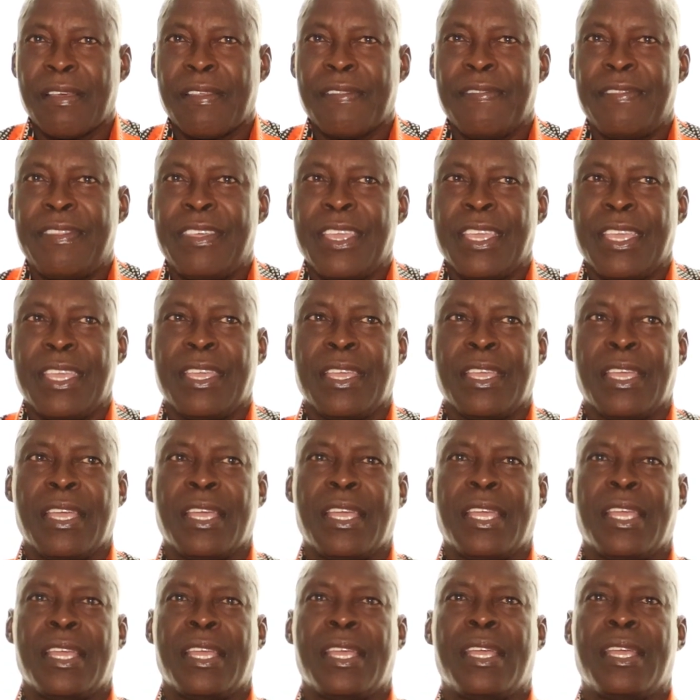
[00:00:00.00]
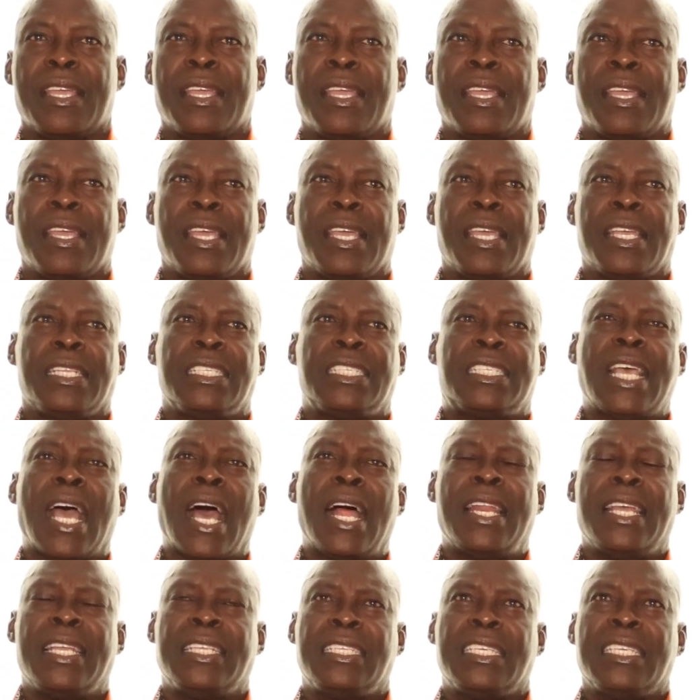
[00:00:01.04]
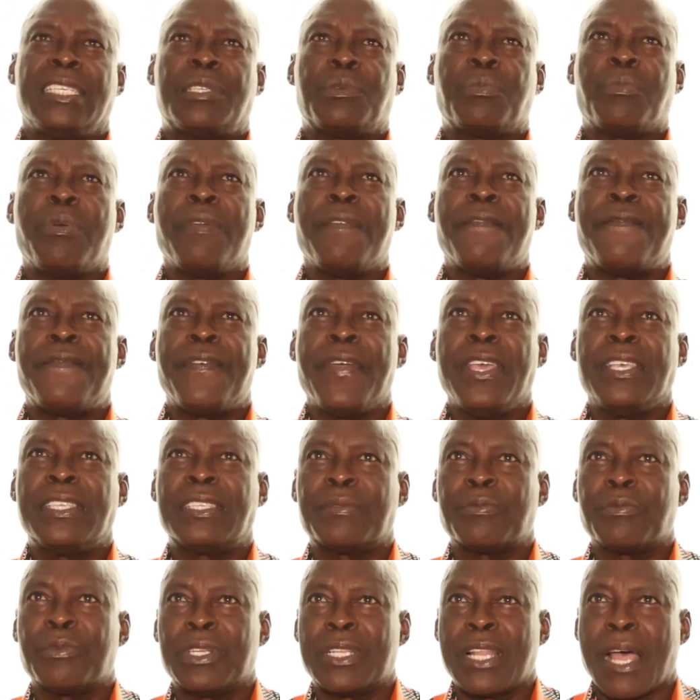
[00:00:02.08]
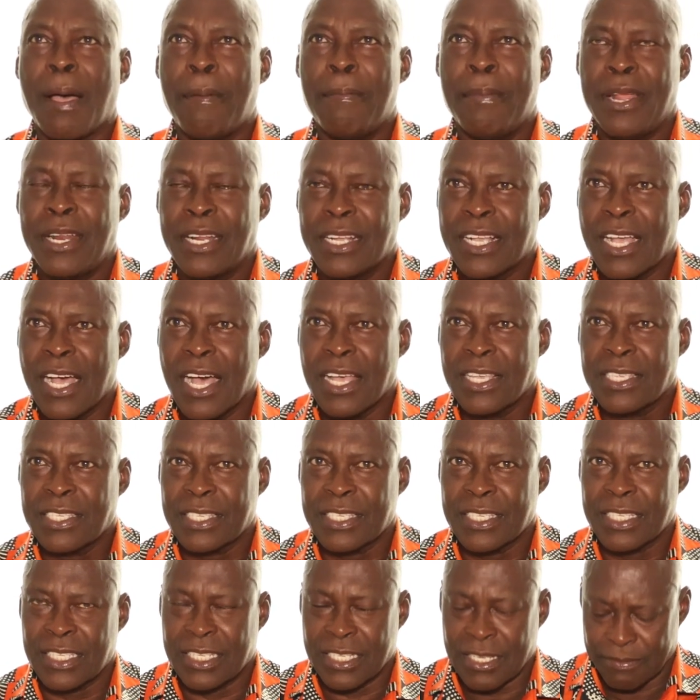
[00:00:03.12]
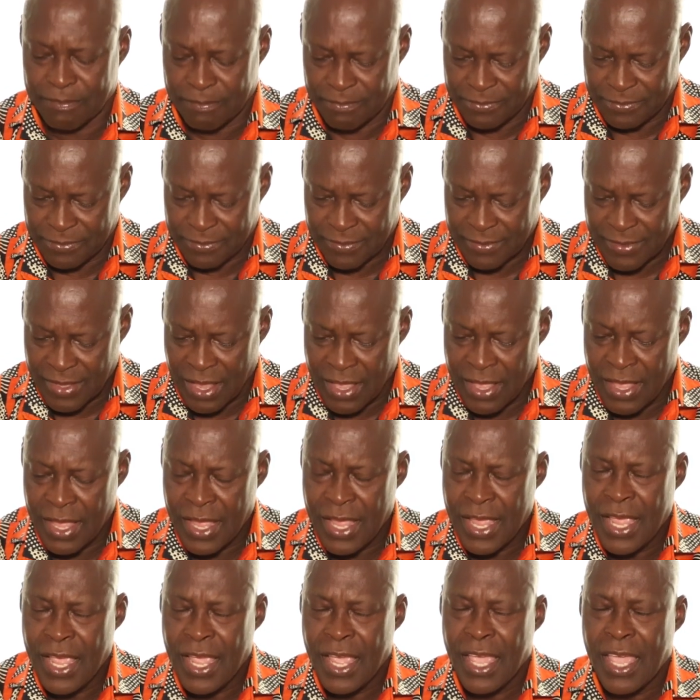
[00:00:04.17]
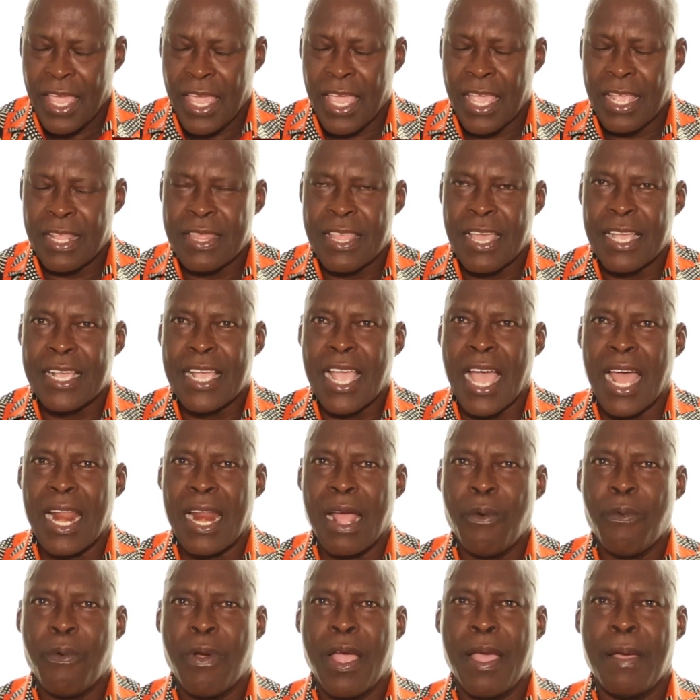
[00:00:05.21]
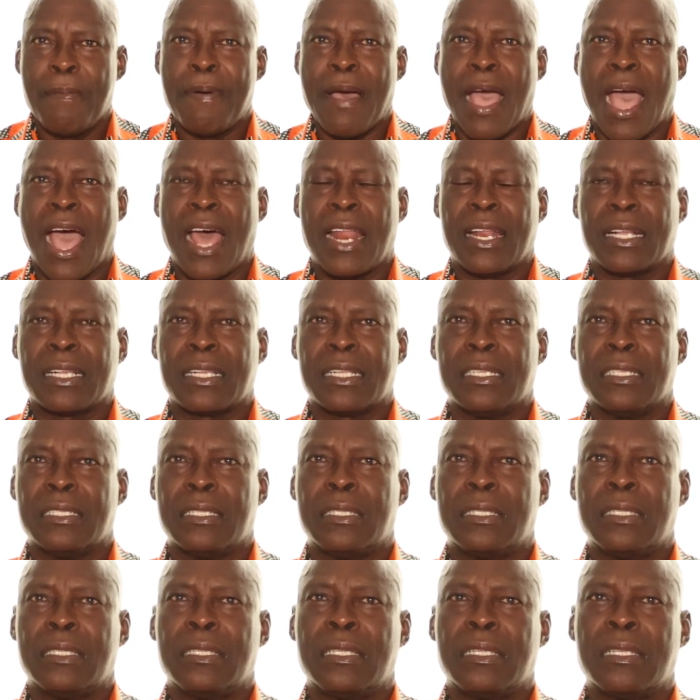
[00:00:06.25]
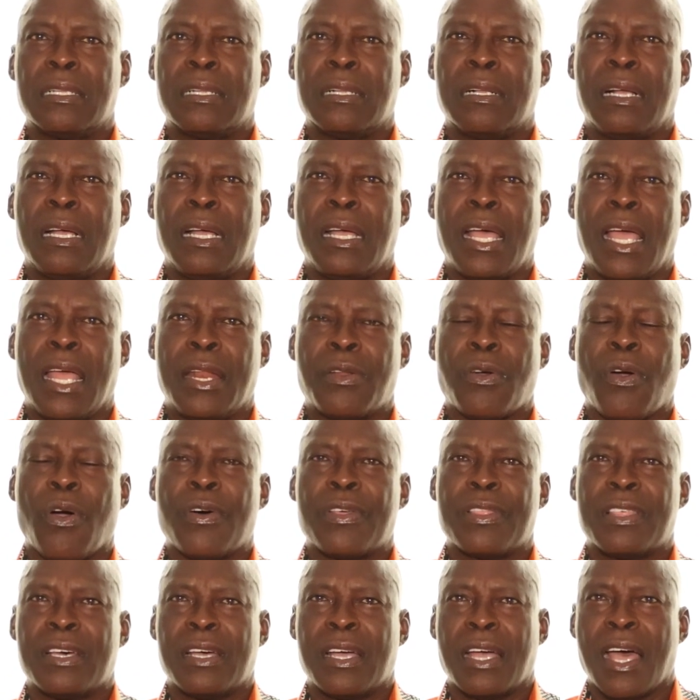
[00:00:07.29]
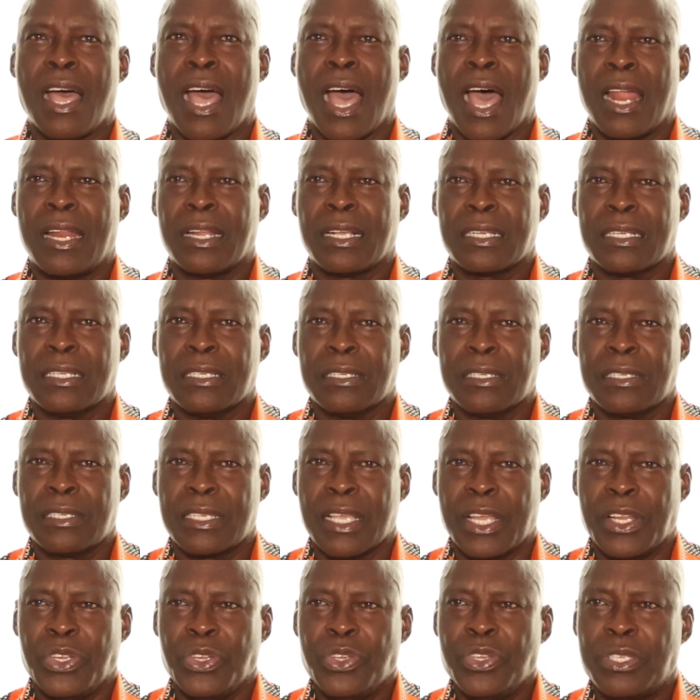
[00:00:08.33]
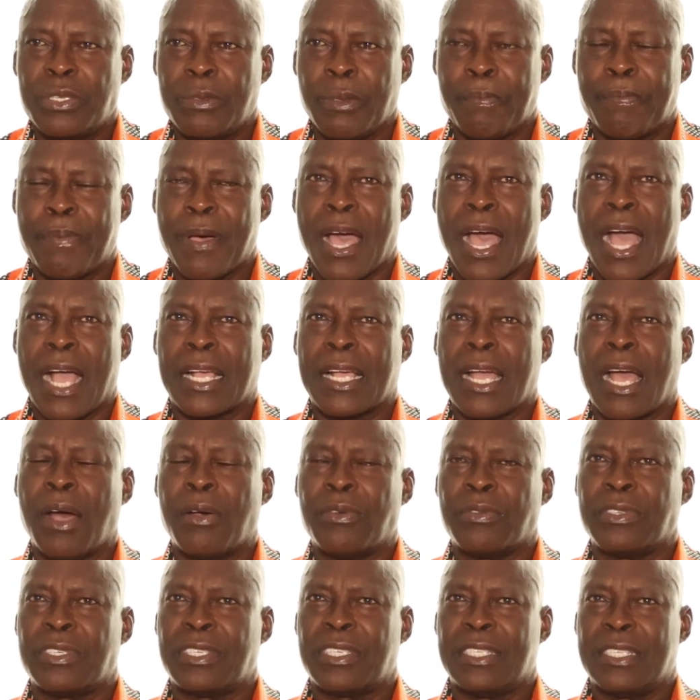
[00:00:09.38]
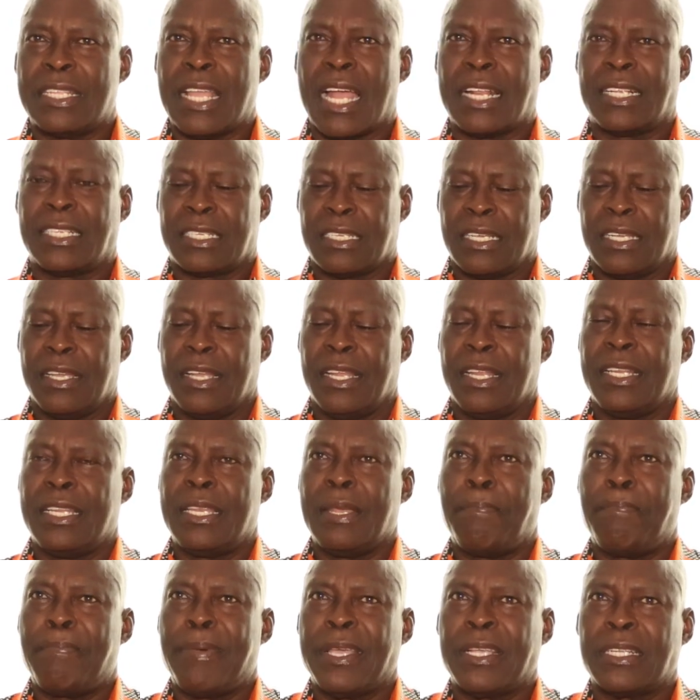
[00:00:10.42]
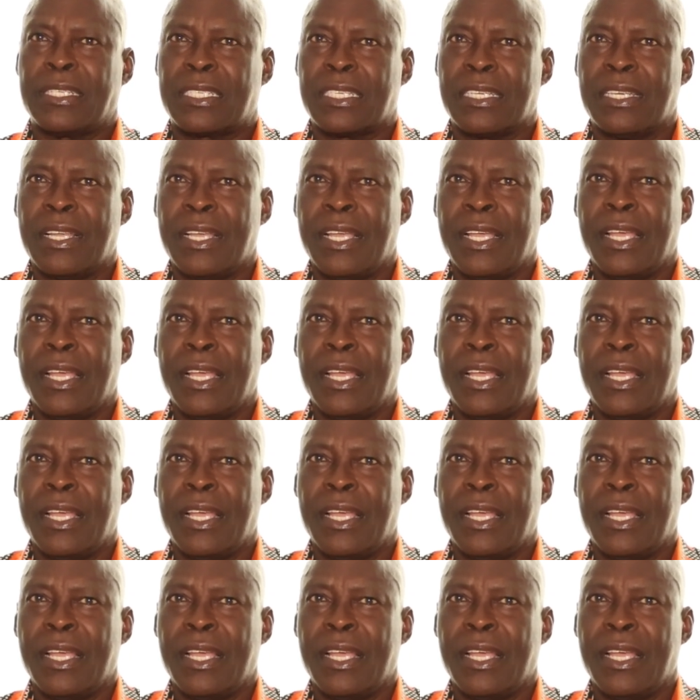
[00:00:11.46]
the challenges we face with our medical system. In the Ghana World article and other articles and newspaper accounts that depict